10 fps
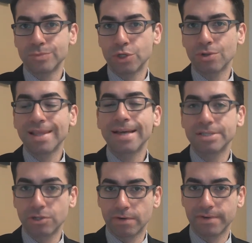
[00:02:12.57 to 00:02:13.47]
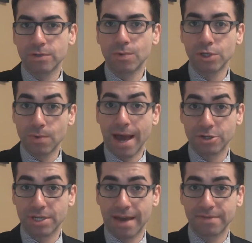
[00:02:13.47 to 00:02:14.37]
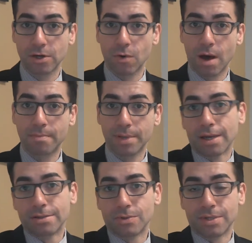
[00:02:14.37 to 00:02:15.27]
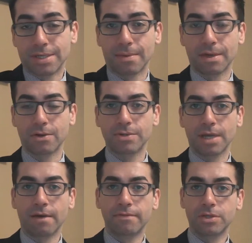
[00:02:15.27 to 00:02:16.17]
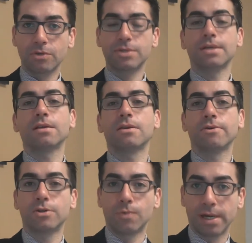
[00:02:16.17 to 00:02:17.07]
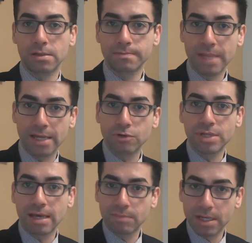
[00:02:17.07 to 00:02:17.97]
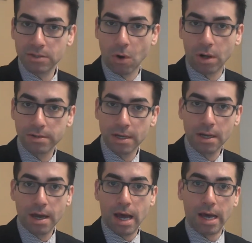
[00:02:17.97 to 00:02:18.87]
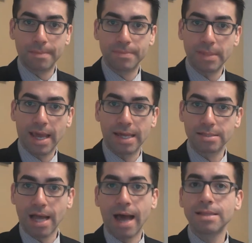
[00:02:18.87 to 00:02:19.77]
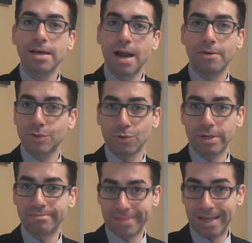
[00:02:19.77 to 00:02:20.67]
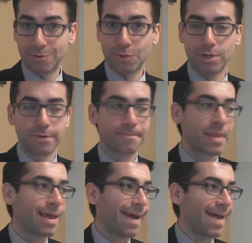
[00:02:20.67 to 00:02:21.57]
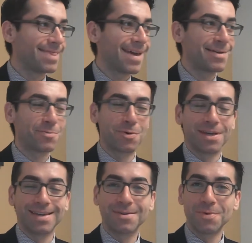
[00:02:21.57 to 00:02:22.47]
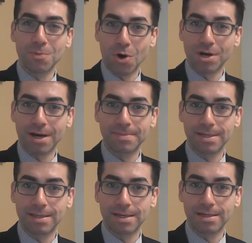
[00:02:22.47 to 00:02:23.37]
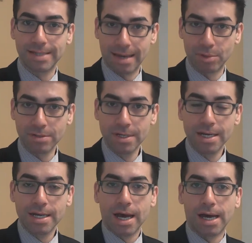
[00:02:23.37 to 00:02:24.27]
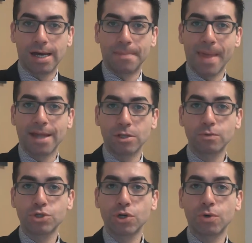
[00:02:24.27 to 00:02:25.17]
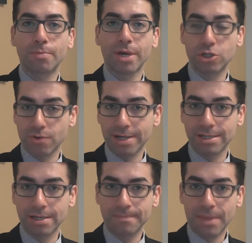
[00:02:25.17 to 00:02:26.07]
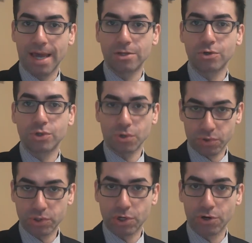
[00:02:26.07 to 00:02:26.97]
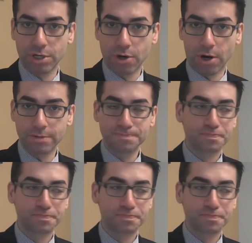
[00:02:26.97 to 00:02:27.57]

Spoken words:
you're less nervous when you actually have to go up and do the same thing yourself. So you're sitting there and you're waiting, and your name gets called. And I let out a scream, and so do you. And then we walk up to the table, and you show a picture ID and your social security card.